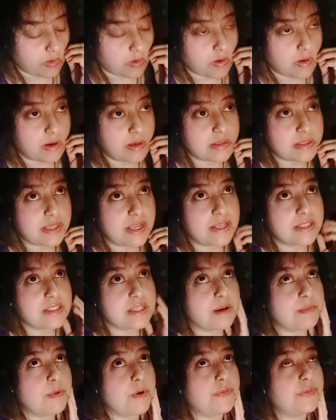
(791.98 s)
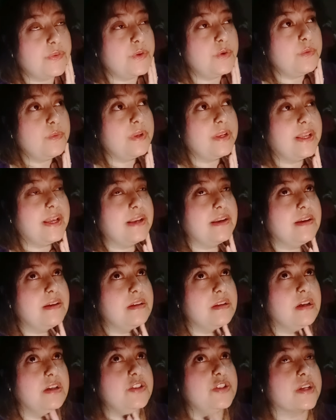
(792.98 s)
It's like some of you will get in
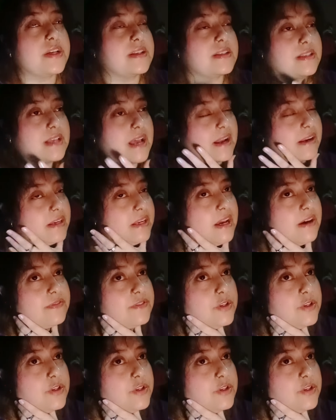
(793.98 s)
touch exactly after